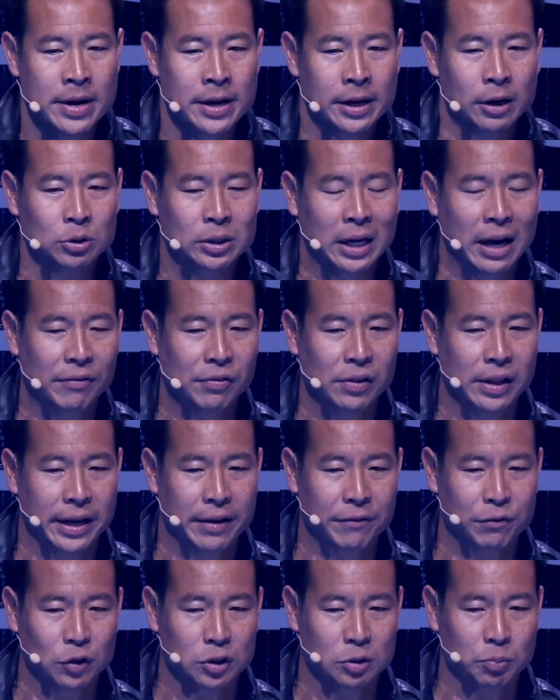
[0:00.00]
It was heavily
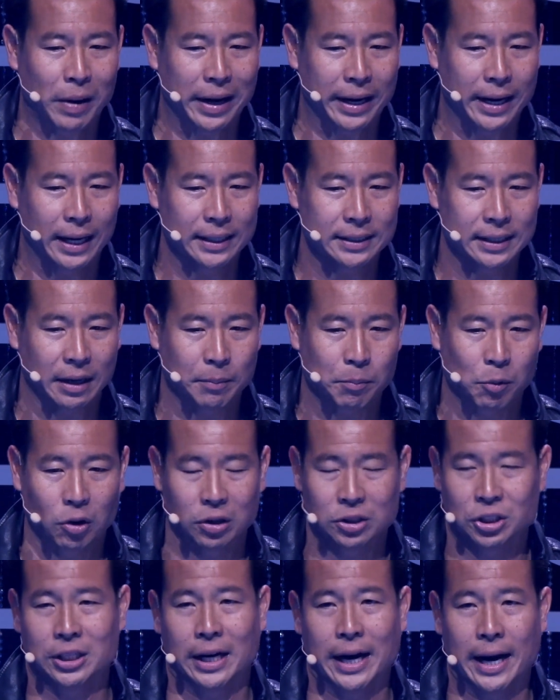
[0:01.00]
influenced by guys like
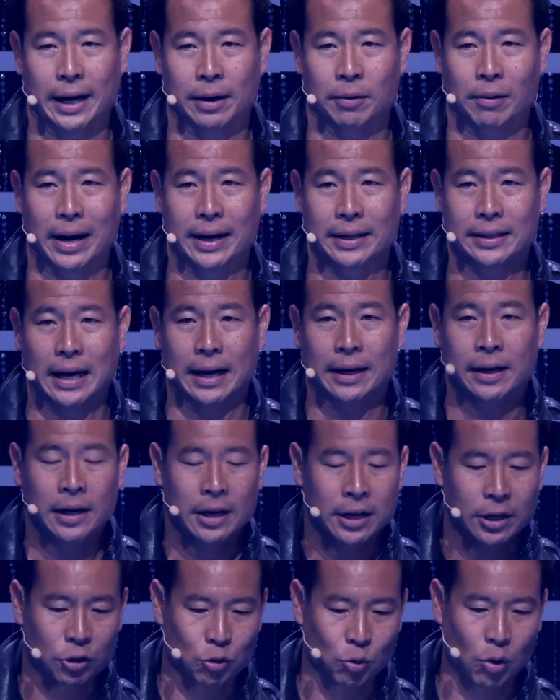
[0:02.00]
Morris Chang, right, that
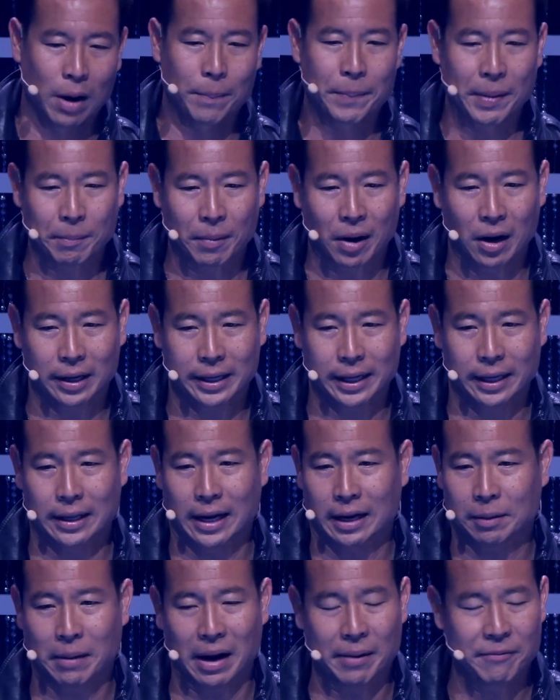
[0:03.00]
grew up in market
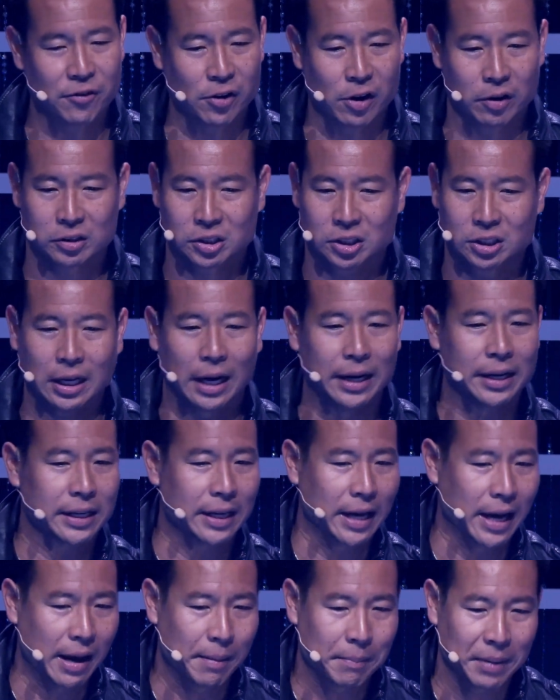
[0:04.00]
like my folks, studied
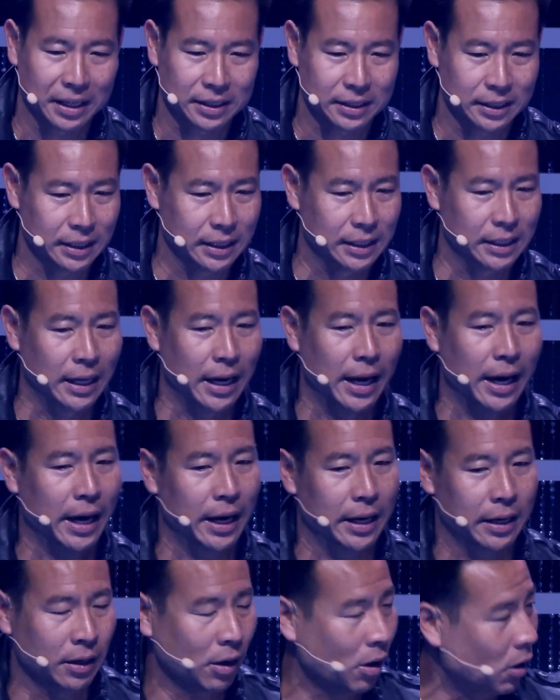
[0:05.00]
at MIT,
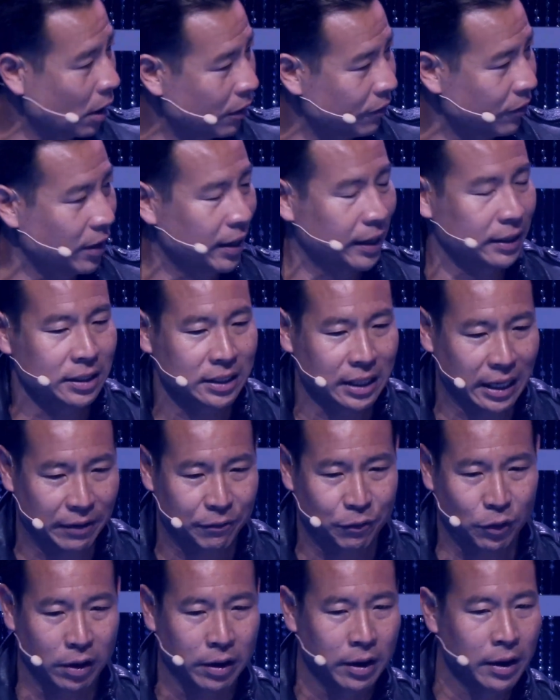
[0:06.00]
at Harvard, at
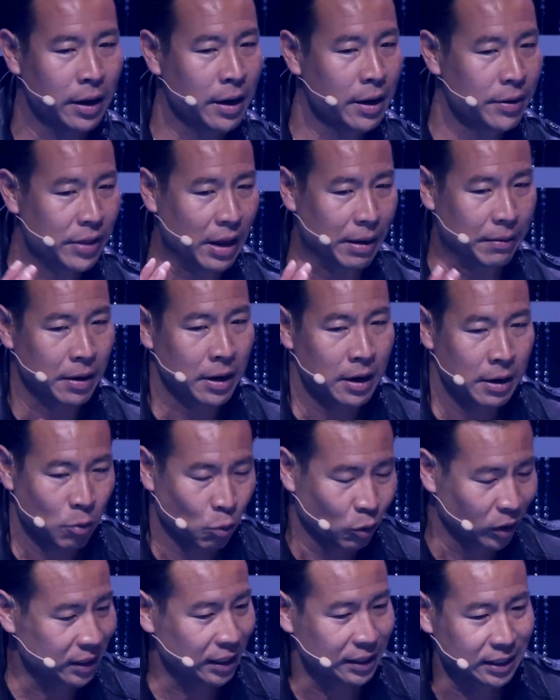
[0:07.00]
Stanford, then
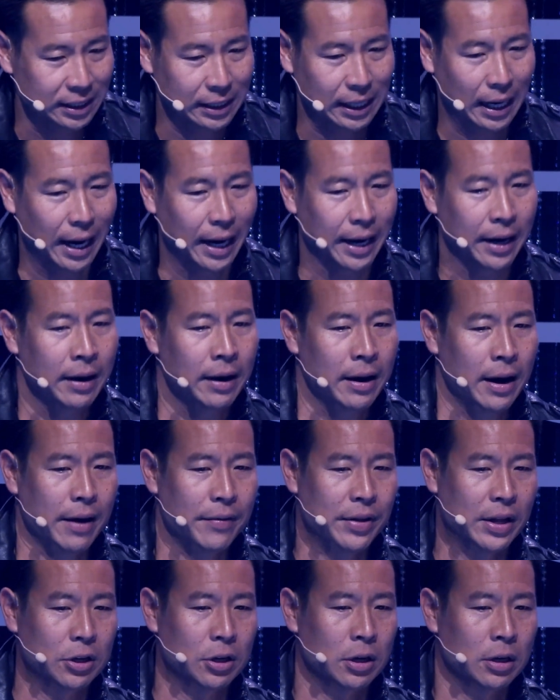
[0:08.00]
was at TI, and
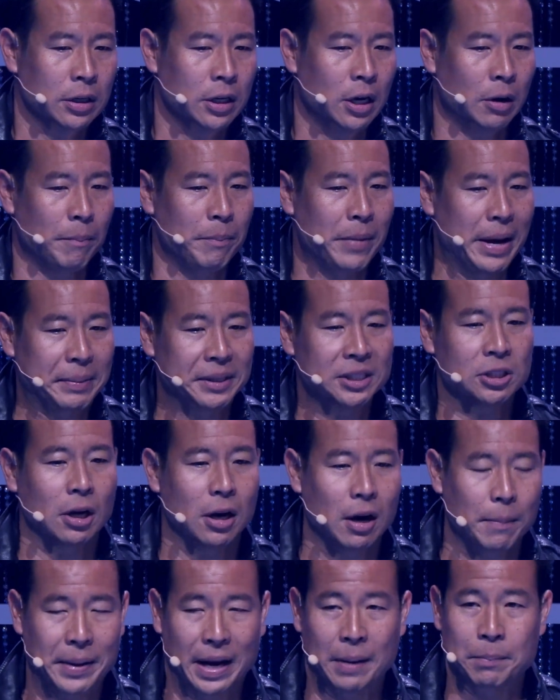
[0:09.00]
then maybe
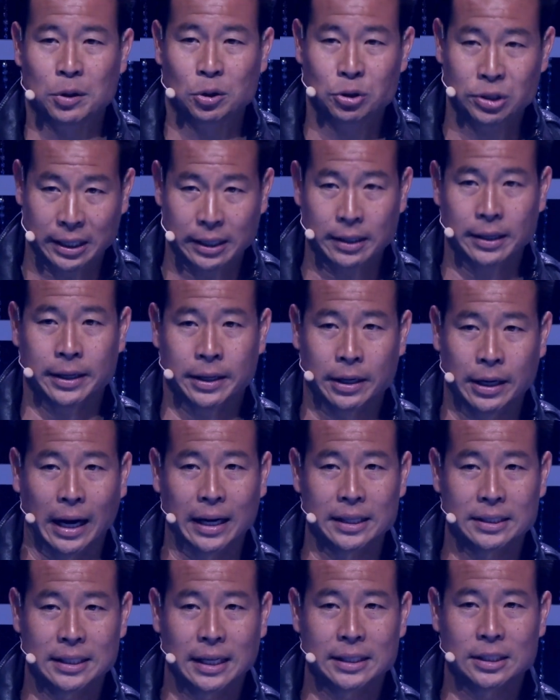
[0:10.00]
saw a bamboo ceiling in the
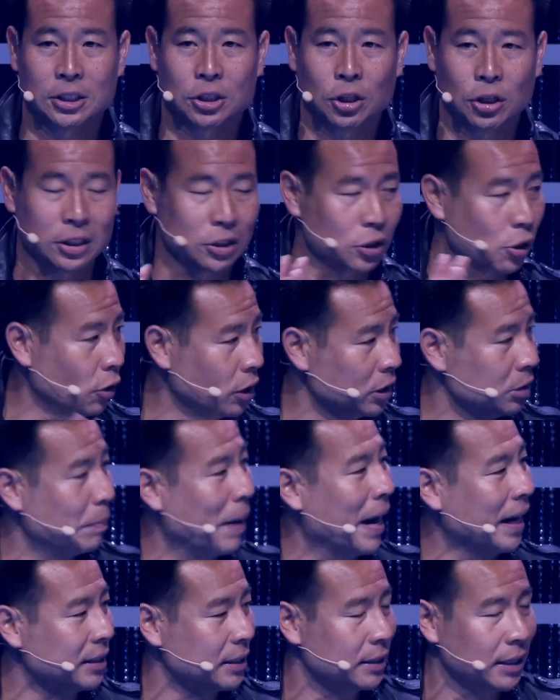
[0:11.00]
United States and took his learnings
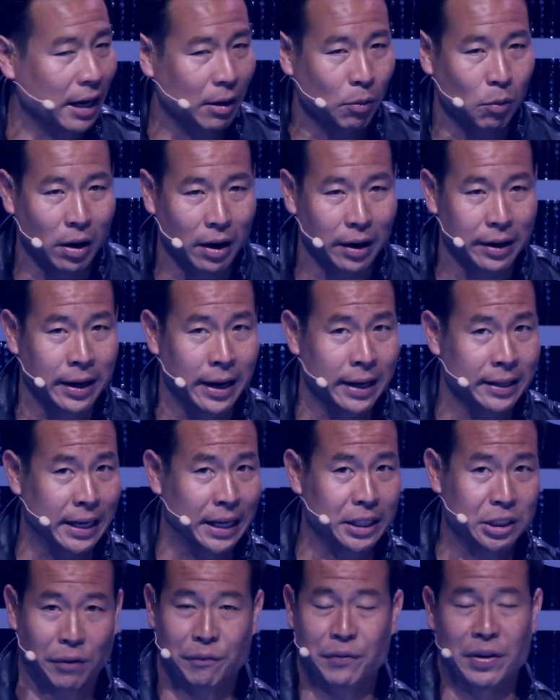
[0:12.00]
back to Taiwan at the
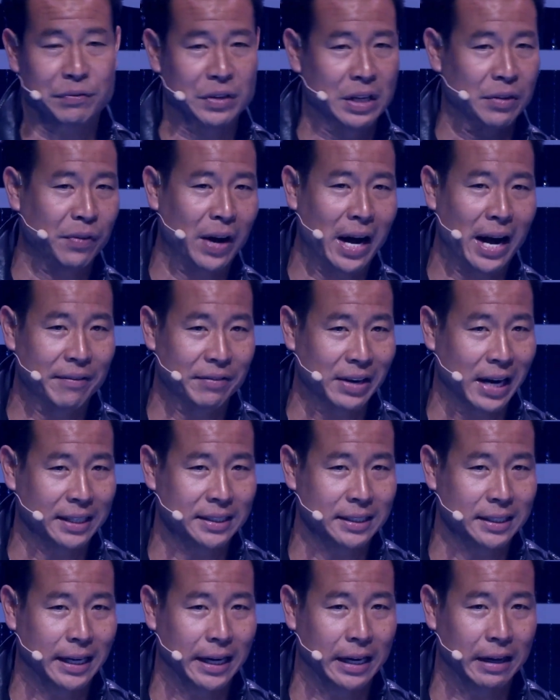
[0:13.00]
age of 55 in
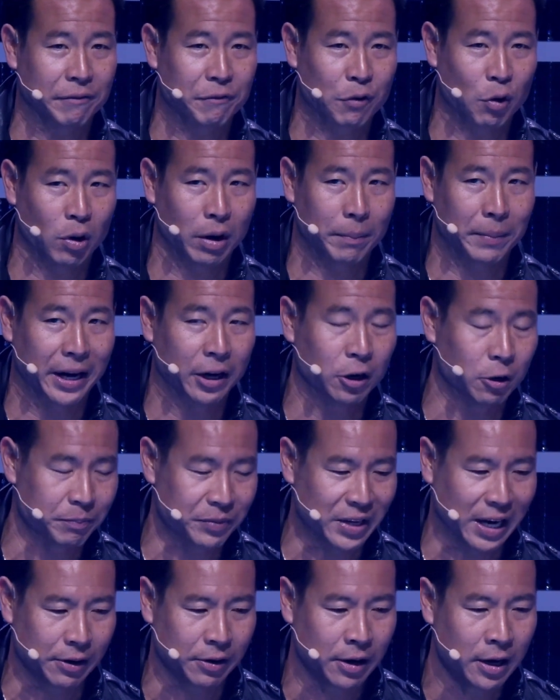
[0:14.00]
1984 in my
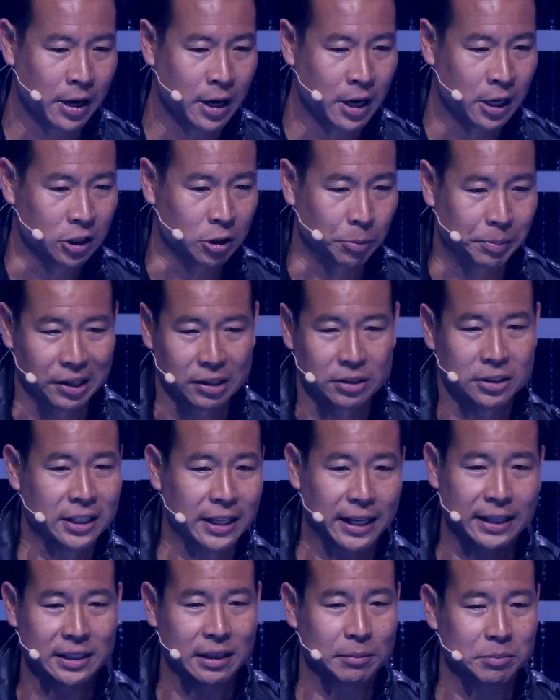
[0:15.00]
hometown to build
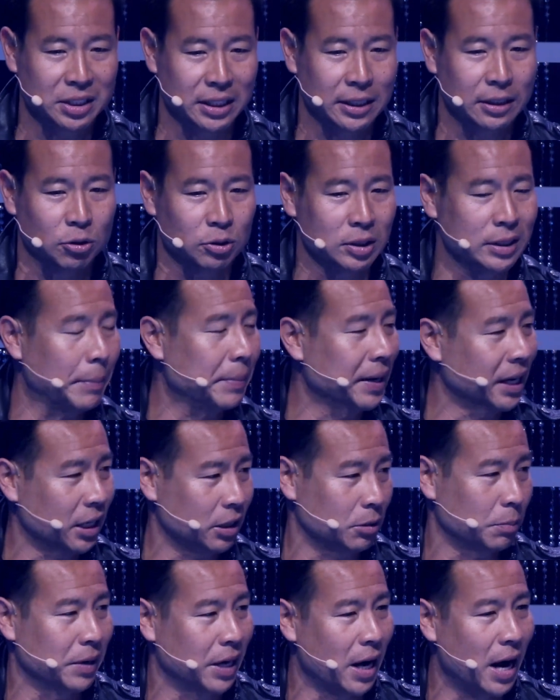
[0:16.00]
TSMC to a
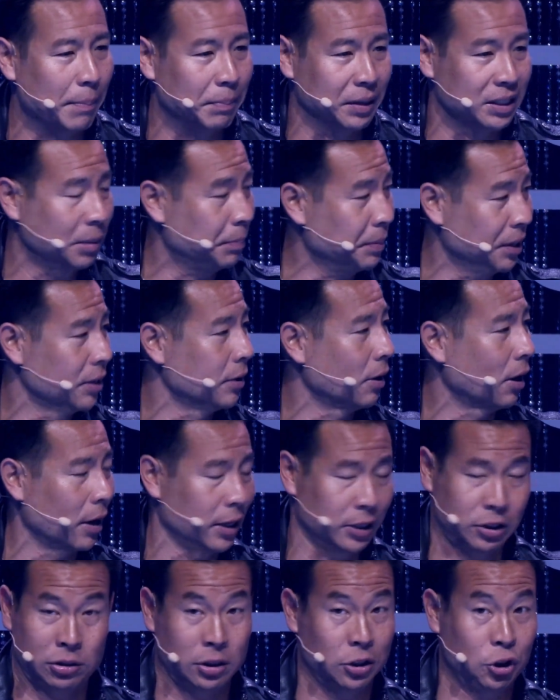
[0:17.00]
semiconductor monopoly. It's it's
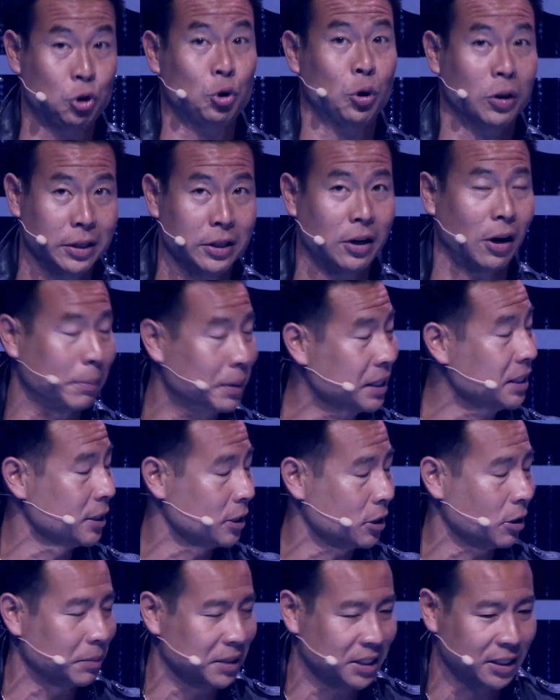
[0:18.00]
a $1 trillion
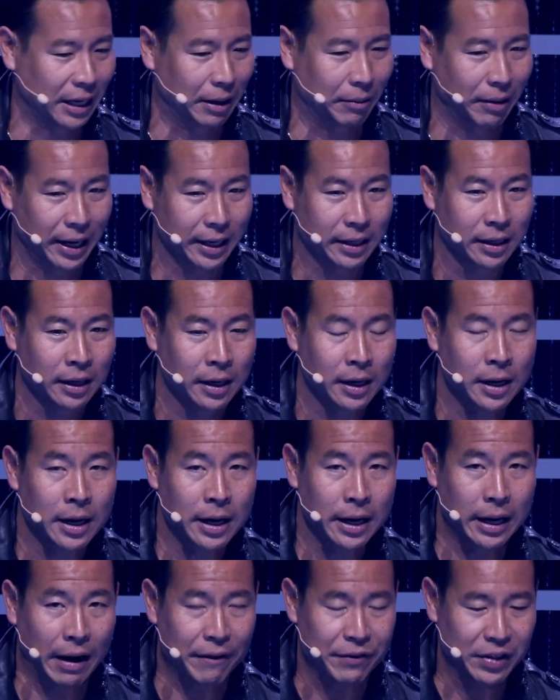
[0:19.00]
business almost today, right?
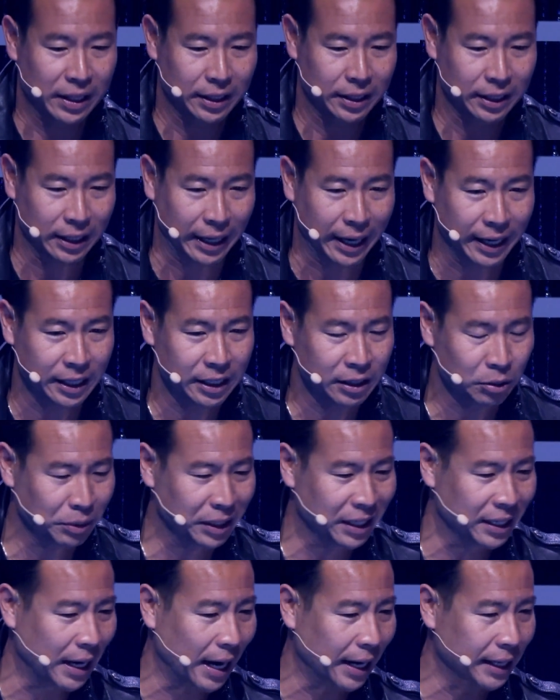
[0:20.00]
And I think 83
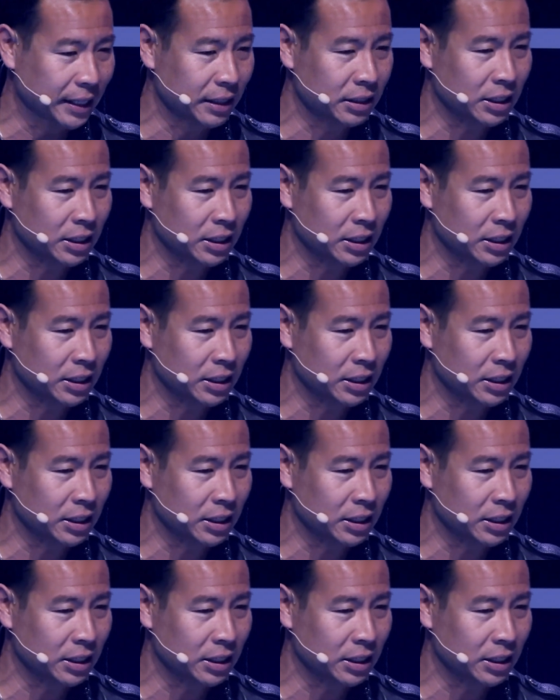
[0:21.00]
to 90,